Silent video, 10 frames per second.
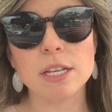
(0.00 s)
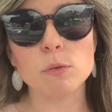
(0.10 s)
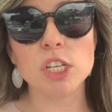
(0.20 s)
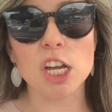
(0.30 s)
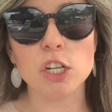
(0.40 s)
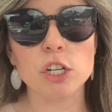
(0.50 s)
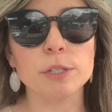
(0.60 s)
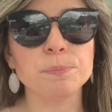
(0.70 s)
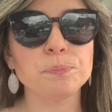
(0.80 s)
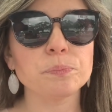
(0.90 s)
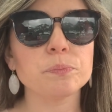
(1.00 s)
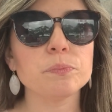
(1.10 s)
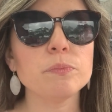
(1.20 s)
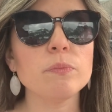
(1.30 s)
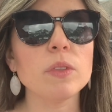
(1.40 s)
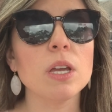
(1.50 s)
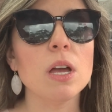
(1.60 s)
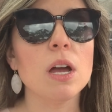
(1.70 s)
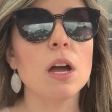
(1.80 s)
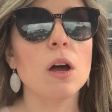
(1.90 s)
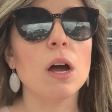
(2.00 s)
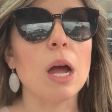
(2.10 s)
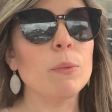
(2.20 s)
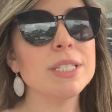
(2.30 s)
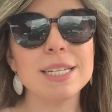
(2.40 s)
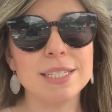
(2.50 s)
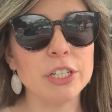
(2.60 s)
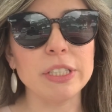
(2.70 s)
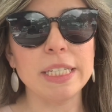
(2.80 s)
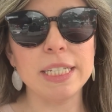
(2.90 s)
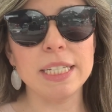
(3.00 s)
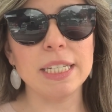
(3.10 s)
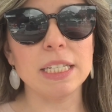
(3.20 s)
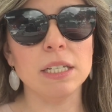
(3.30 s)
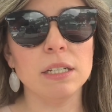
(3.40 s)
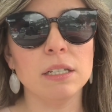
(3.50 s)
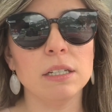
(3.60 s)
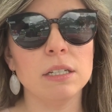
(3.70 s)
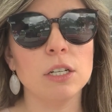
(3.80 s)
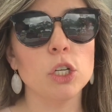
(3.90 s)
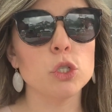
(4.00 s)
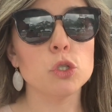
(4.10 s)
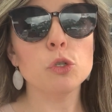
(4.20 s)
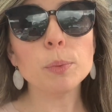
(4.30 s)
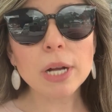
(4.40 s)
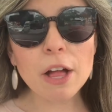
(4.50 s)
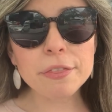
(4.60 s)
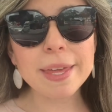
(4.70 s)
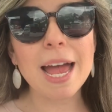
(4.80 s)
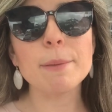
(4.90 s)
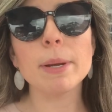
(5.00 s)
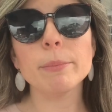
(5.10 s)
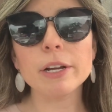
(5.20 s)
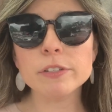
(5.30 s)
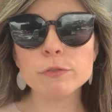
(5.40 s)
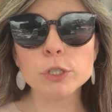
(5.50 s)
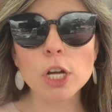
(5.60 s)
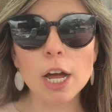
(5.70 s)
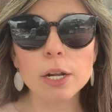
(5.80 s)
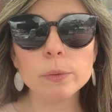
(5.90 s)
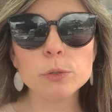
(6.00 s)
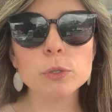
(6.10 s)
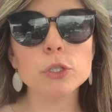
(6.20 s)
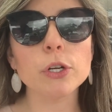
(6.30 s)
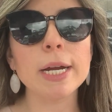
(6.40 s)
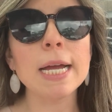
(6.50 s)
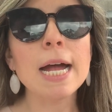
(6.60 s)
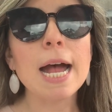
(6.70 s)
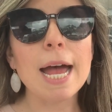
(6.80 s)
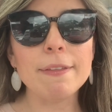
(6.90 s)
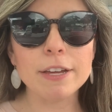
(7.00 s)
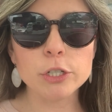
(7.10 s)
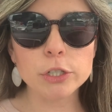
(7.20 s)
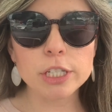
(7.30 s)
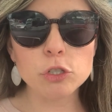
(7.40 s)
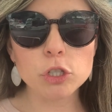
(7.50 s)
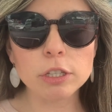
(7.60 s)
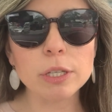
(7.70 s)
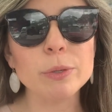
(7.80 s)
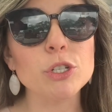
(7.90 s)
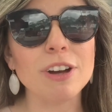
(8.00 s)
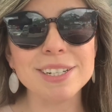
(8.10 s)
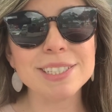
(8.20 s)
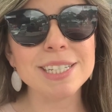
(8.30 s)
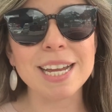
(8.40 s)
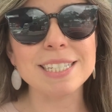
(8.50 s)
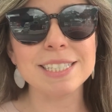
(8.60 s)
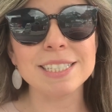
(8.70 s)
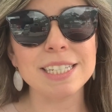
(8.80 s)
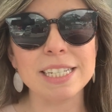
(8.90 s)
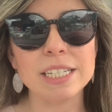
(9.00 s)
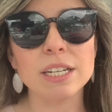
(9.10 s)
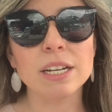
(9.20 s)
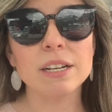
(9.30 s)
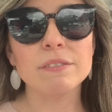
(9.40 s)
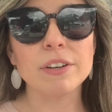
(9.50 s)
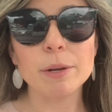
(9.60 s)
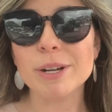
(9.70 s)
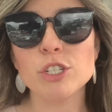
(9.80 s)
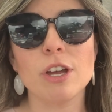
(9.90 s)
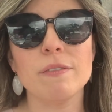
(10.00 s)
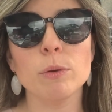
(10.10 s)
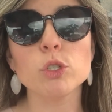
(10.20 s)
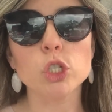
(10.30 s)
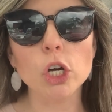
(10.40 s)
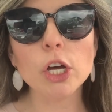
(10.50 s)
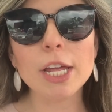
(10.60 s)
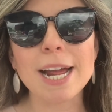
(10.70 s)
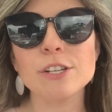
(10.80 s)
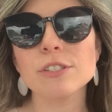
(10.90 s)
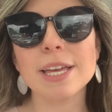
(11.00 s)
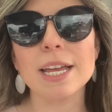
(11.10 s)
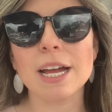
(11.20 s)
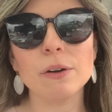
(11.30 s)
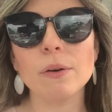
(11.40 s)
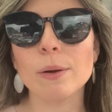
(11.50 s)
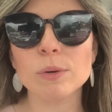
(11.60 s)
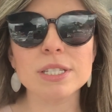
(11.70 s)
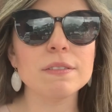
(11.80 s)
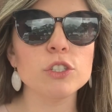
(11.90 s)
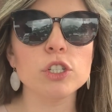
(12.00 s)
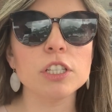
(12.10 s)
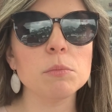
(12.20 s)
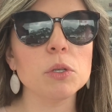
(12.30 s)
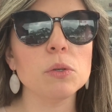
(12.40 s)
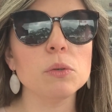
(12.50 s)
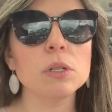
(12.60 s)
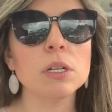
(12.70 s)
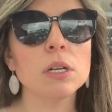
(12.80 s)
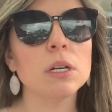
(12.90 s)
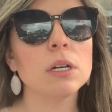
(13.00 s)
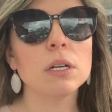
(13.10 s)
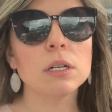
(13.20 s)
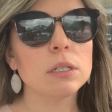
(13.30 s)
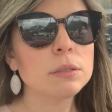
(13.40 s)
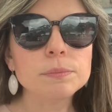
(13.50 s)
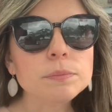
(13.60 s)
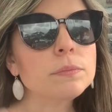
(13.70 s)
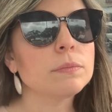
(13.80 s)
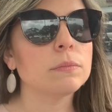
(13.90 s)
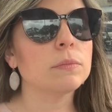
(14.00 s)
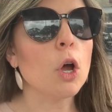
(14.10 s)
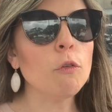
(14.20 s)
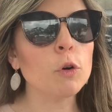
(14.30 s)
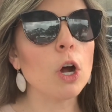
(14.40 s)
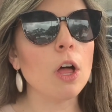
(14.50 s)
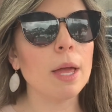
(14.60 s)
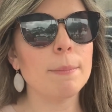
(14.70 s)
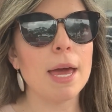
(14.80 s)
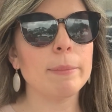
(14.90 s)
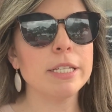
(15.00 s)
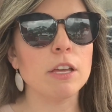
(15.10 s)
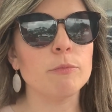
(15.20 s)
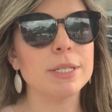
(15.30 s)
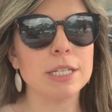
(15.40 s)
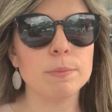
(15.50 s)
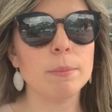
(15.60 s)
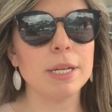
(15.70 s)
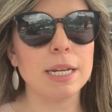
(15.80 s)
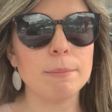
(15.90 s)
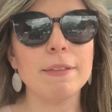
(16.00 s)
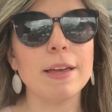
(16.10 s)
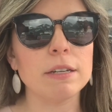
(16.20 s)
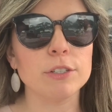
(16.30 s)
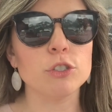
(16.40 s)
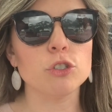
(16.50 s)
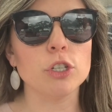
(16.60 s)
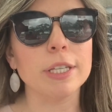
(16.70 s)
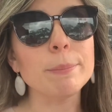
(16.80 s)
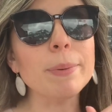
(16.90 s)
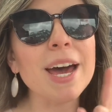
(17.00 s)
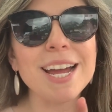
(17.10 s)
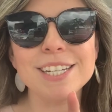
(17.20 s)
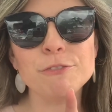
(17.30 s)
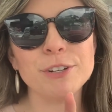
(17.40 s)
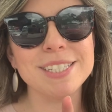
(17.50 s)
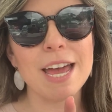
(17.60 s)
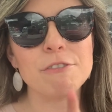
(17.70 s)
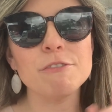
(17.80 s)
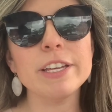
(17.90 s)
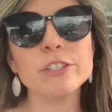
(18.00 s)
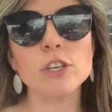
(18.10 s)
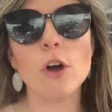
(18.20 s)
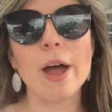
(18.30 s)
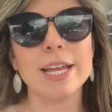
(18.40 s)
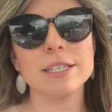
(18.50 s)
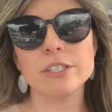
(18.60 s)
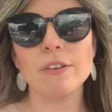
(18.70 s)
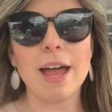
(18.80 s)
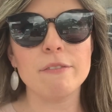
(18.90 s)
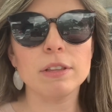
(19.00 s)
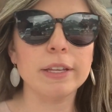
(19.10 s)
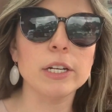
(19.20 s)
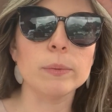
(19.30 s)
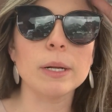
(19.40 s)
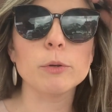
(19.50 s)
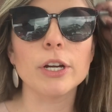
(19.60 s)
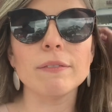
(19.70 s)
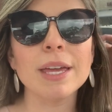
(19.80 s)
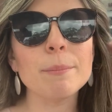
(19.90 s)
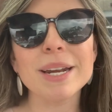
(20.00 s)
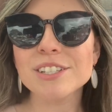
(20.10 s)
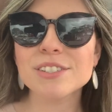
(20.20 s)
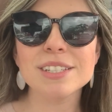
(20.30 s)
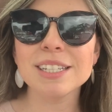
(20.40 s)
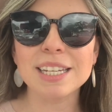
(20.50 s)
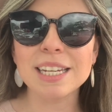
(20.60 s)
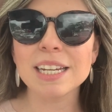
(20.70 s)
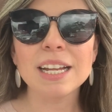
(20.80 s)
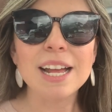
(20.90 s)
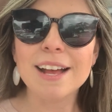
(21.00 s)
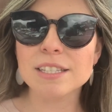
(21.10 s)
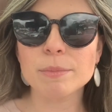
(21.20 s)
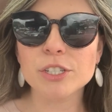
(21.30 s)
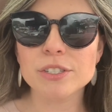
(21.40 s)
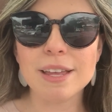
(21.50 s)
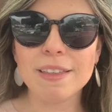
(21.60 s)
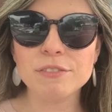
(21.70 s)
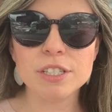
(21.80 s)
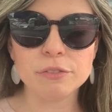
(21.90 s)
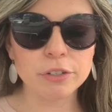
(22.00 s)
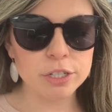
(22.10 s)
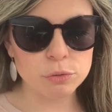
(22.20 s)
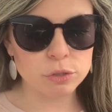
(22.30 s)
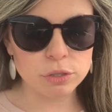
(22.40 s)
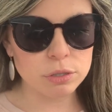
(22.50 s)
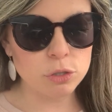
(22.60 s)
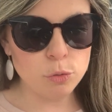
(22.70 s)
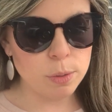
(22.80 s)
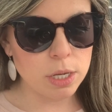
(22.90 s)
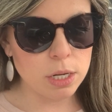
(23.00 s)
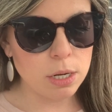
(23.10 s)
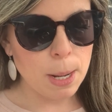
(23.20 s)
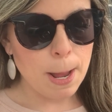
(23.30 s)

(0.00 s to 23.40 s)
I was under. I wasn't necessarily eating super healthy. I had my breakfast frittata, which was great. I had that turkey chili, which honestly I didn't eat very much of. It was good. I just like, I don't know, I wasn't in the chili mood. Overall, I'm mad at myself because I spent money and made that delicious chili, but I did freeze half of it, so I can still have it later when I'm craving it, but I just didn't eat as much as I left in the fridge, which was stupid.